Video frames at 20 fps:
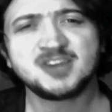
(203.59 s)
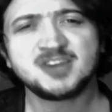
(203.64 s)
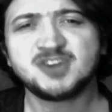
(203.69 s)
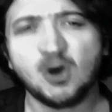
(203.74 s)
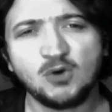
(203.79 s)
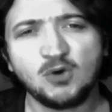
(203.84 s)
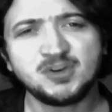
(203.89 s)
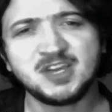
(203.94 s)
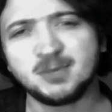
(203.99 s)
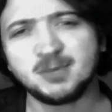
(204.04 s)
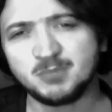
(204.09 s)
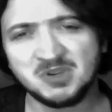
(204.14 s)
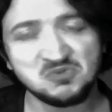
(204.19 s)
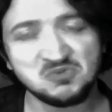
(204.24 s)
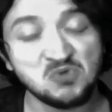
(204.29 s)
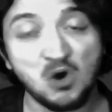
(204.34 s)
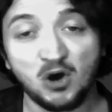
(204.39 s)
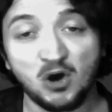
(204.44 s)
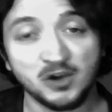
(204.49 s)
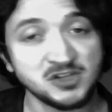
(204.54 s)
Don't get me
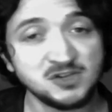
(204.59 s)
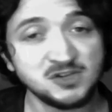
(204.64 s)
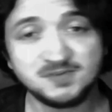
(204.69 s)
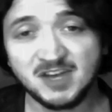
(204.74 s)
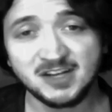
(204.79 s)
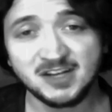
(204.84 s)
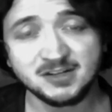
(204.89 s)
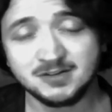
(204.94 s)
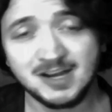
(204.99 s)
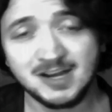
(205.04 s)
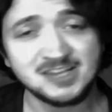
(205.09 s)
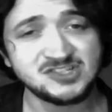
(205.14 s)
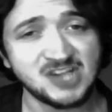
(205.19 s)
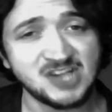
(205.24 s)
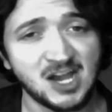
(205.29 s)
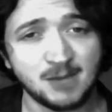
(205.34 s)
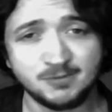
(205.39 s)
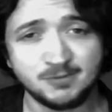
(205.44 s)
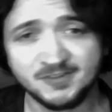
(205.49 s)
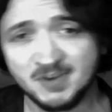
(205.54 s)
wrong, you've done a great
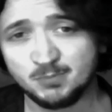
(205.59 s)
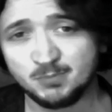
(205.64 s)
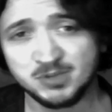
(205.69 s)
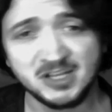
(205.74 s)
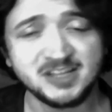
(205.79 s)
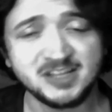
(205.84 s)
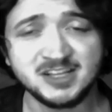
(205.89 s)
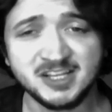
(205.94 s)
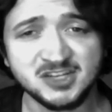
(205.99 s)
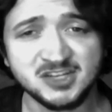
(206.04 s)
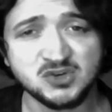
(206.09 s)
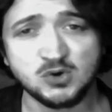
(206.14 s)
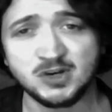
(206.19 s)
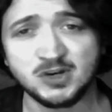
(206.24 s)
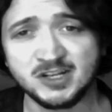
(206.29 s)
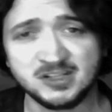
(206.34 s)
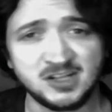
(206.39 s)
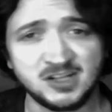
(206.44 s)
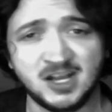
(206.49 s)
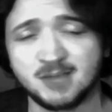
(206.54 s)
job of completely
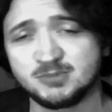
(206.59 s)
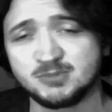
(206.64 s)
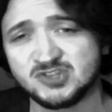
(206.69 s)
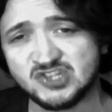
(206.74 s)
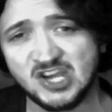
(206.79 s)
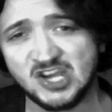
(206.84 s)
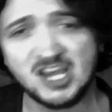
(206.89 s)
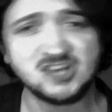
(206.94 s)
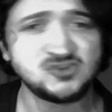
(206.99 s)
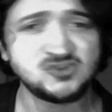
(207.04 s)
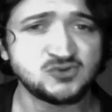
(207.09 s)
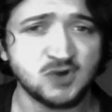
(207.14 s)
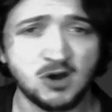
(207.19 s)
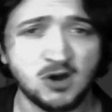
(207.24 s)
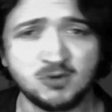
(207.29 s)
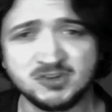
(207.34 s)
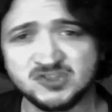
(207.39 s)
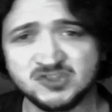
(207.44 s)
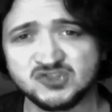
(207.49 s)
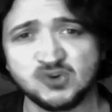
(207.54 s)
ignoring climate change,
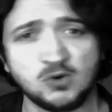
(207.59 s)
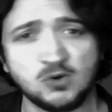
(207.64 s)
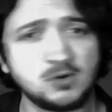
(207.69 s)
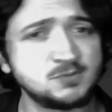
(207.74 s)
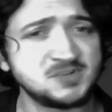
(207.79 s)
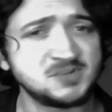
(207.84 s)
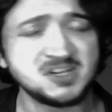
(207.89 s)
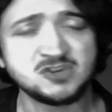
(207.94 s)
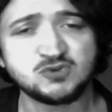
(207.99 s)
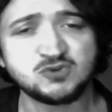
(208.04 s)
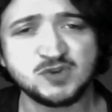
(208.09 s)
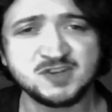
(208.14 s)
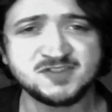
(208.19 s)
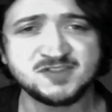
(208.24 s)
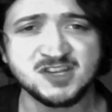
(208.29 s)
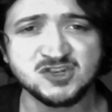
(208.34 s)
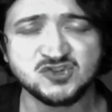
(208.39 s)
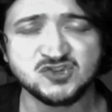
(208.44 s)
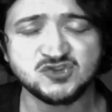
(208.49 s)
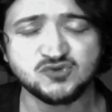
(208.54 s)
growing storms,
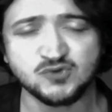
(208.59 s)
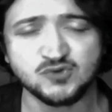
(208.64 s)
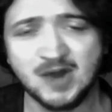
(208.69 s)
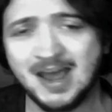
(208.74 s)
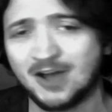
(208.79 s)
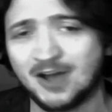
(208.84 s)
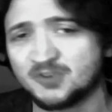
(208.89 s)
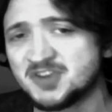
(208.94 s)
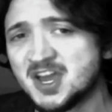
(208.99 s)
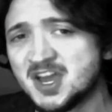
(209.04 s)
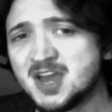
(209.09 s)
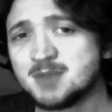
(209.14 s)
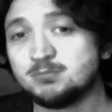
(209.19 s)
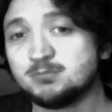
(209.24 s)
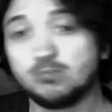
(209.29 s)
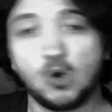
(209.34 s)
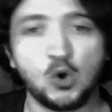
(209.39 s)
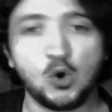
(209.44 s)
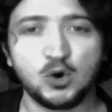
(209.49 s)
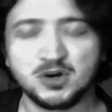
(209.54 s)
increasing drought,
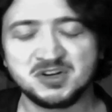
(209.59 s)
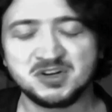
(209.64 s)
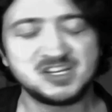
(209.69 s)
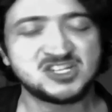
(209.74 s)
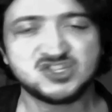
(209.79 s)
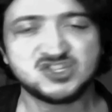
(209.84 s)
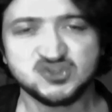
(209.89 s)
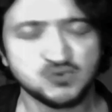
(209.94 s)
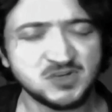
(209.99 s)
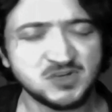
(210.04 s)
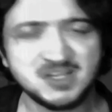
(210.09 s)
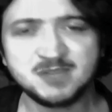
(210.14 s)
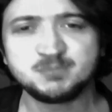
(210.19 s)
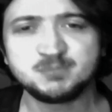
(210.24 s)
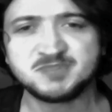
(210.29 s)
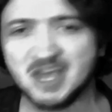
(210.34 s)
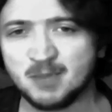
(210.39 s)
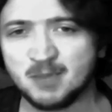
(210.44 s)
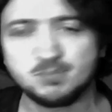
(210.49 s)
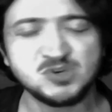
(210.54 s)
more
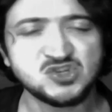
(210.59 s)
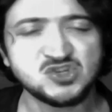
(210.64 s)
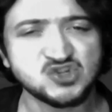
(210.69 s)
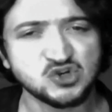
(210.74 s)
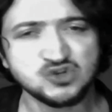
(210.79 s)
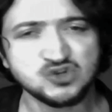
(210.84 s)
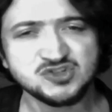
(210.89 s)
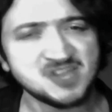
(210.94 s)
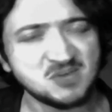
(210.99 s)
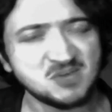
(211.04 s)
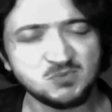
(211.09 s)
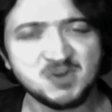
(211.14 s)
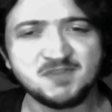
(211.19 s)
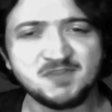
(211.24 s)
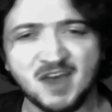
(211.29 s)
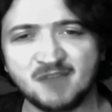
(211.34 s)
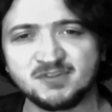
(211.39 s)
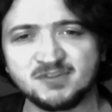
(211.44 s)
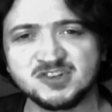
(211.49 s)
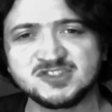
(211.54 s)
extreme temperatures than
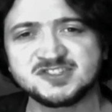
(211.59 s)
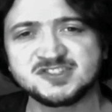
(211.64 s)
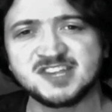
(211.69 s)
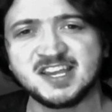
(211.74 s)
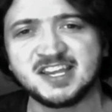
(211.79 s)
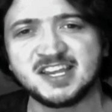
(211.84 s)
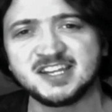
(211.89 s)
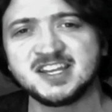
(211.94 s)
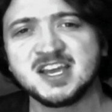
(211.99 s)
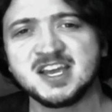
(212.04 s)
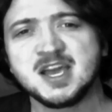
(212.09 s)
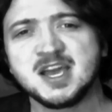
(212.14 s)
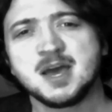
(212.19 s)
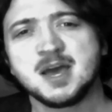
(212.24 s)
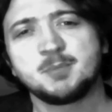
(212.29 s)
we've ever seen,